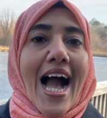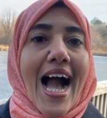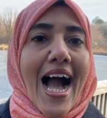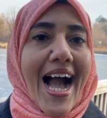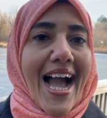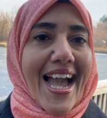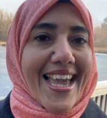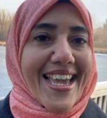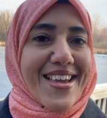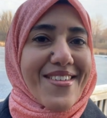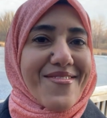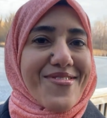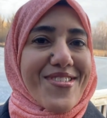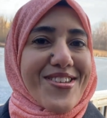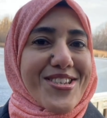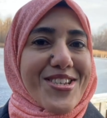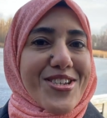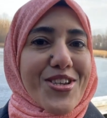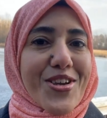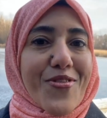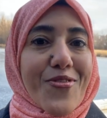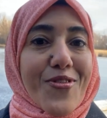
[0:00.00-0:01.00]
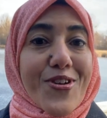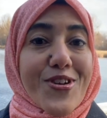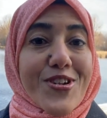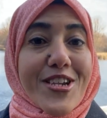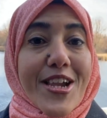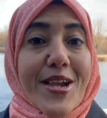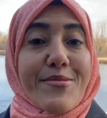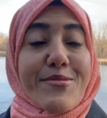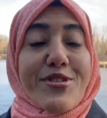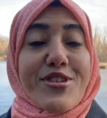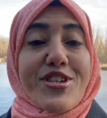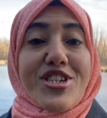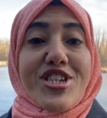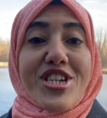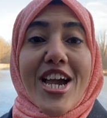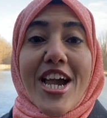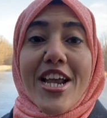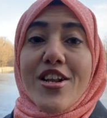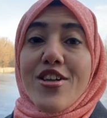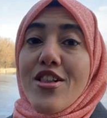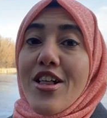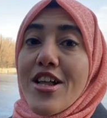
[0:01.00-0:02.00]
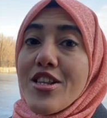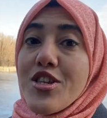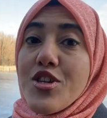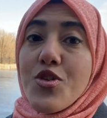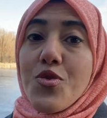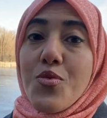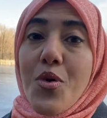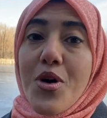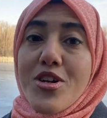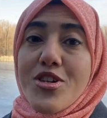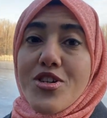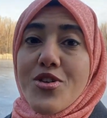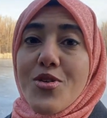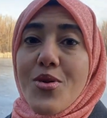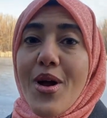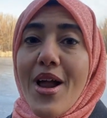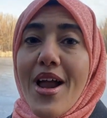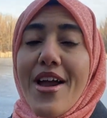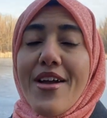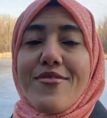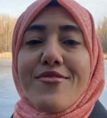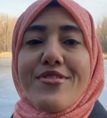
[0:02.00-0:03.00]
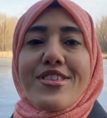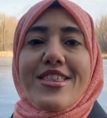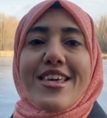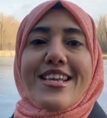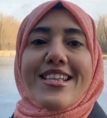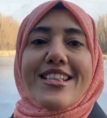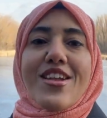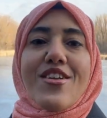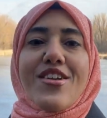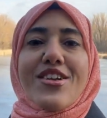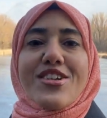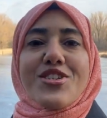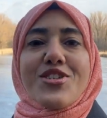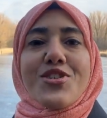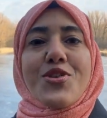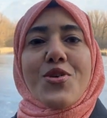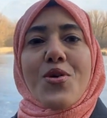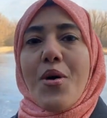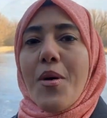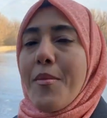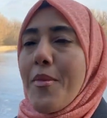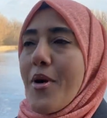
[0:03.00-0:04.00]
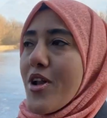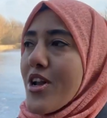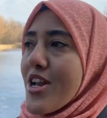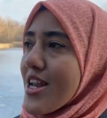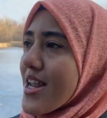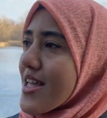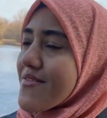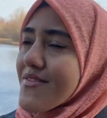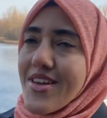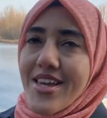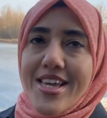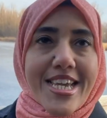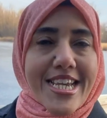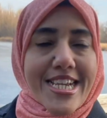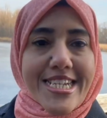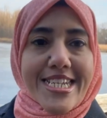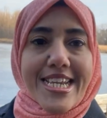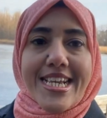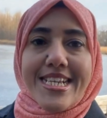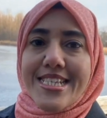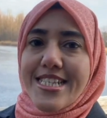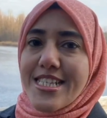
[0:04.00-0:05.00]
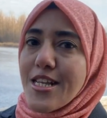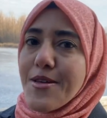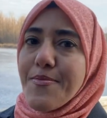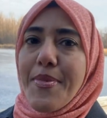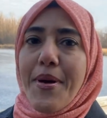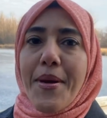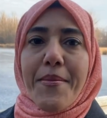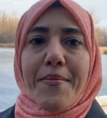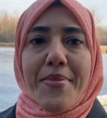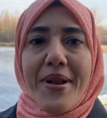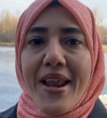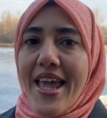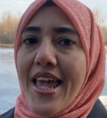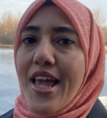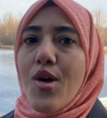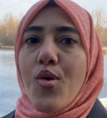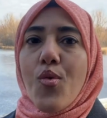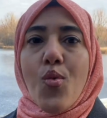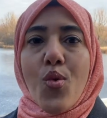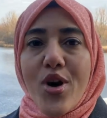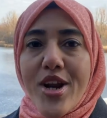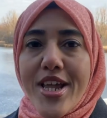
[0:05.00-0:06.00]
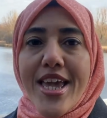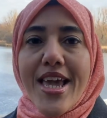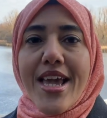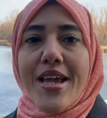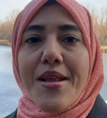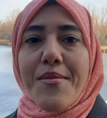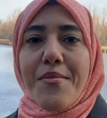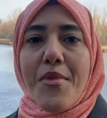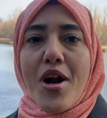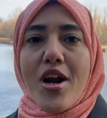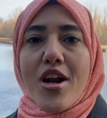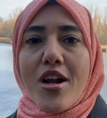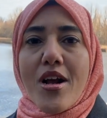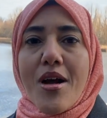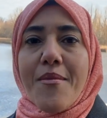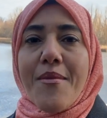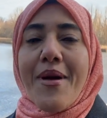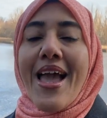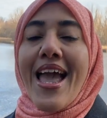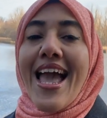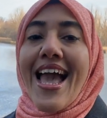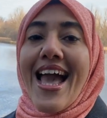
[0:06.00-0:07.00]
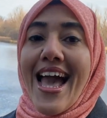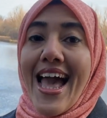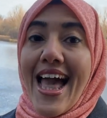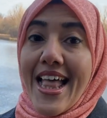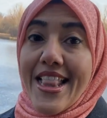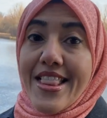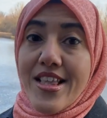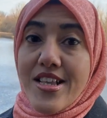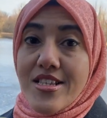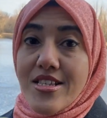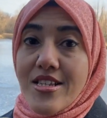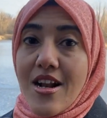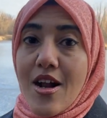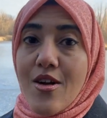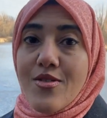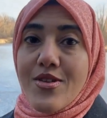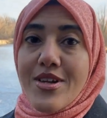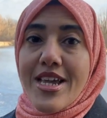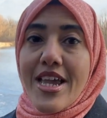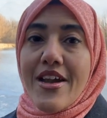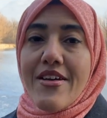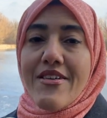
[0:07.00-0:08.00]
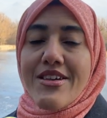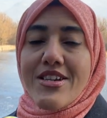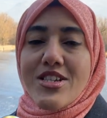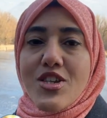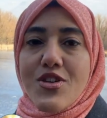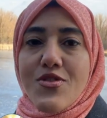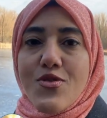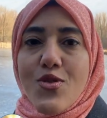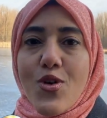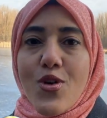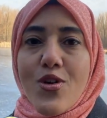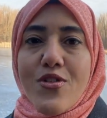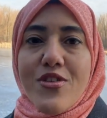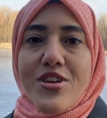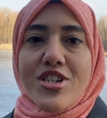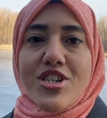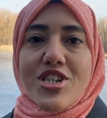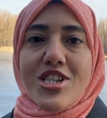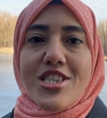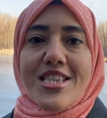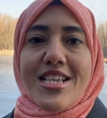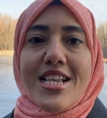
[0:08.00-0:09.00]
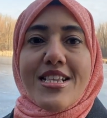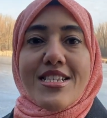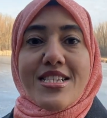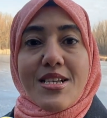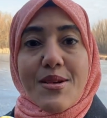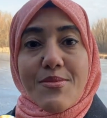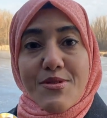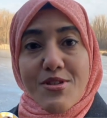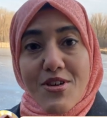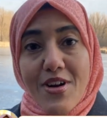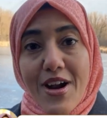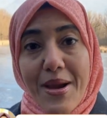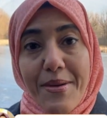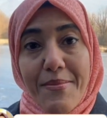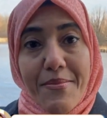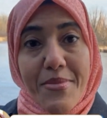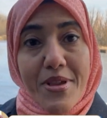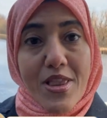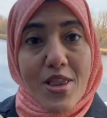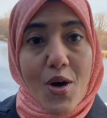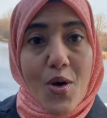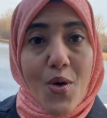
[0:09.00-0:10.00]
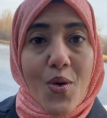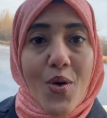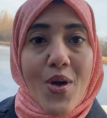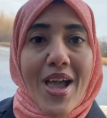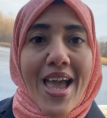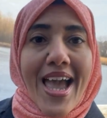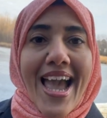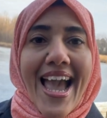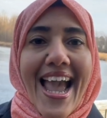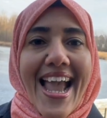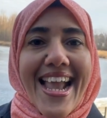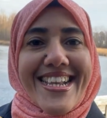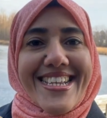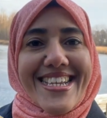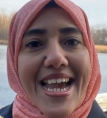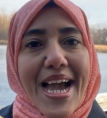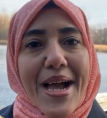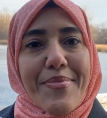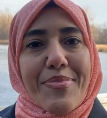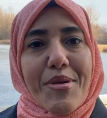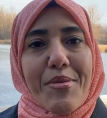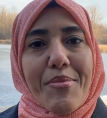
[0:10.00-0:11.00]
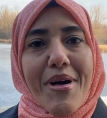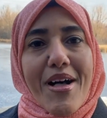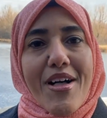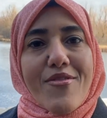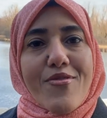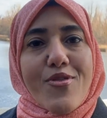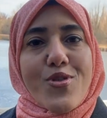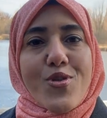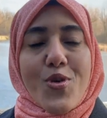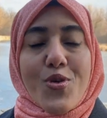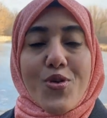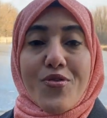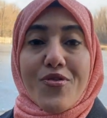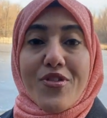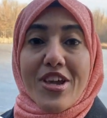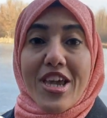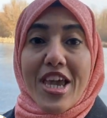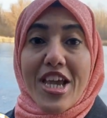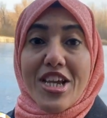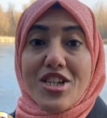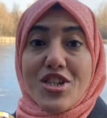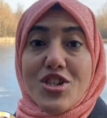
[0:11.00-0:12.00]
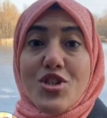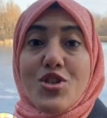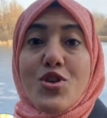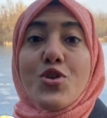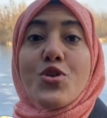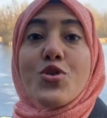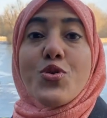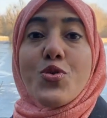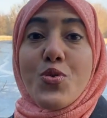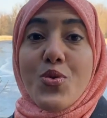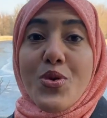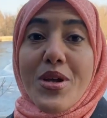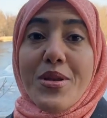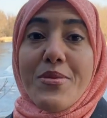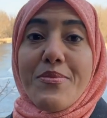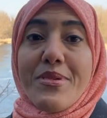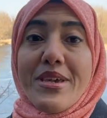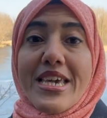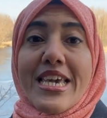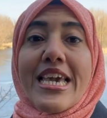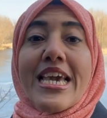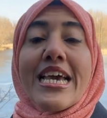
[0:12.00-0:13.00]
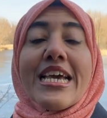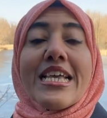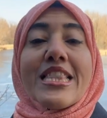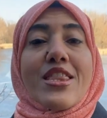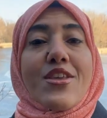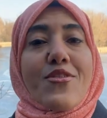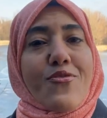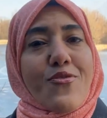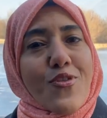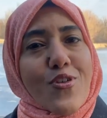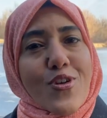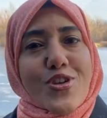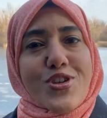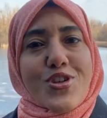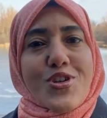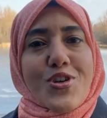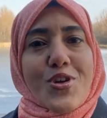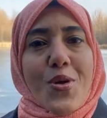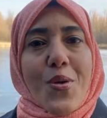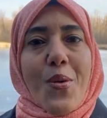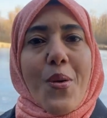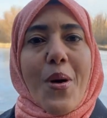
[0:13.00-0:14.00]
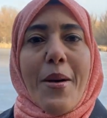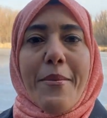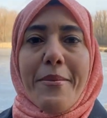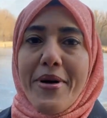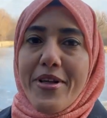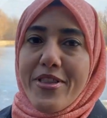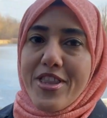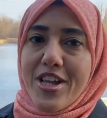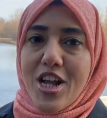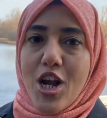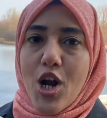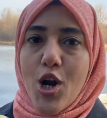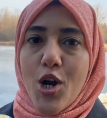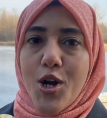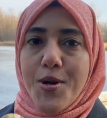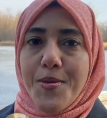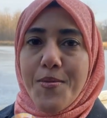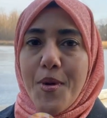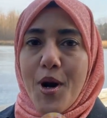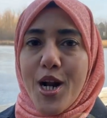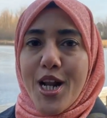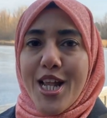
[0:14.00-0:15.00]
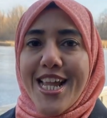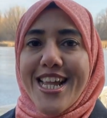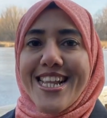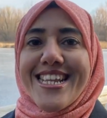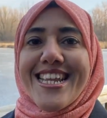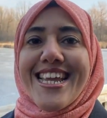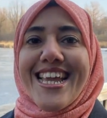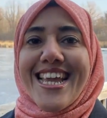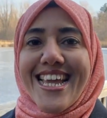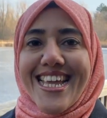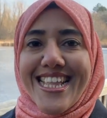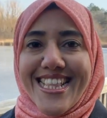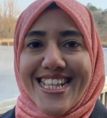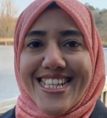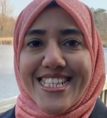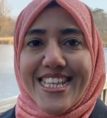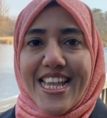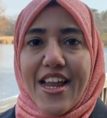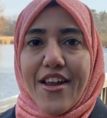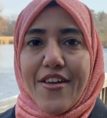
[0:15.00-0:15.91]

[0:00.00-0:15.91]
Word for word: Hi, if this is your first time to the channel and you want to know everything there is to know about living, eating, sleeping, playing, working in Markham and the surrounding areas of York region, then subscribe below and tap the bell for notifications so you can be the first to know about the current market in this